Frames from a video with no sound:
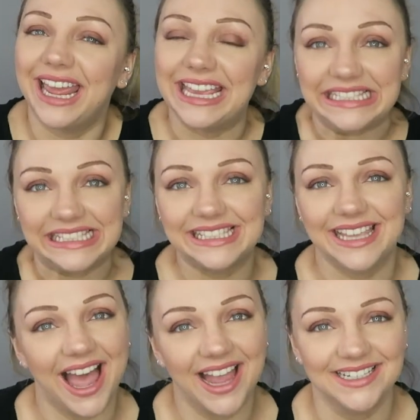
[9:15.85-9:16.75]
a
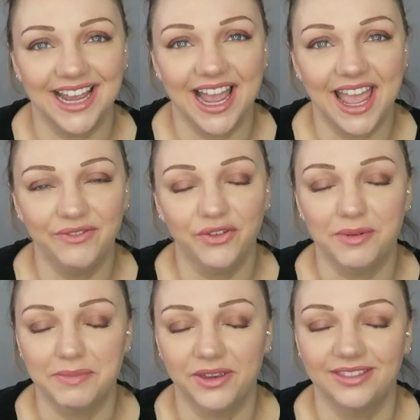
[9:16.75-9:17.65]
skydive for
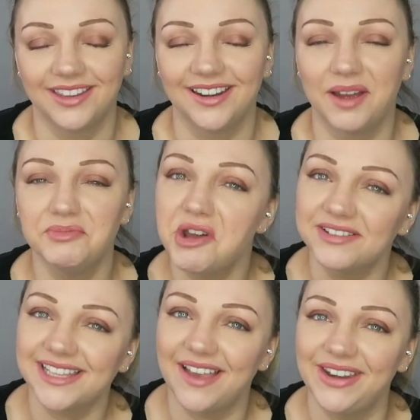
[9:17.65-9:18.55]
my birthday. Now, I'm
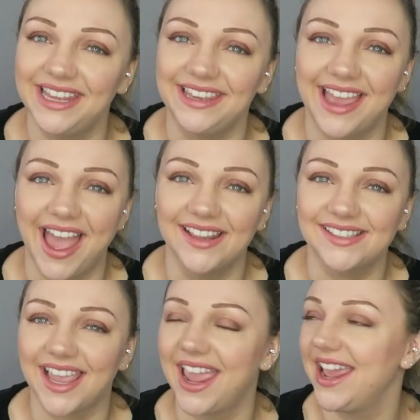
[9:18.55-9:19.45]
not having it yet.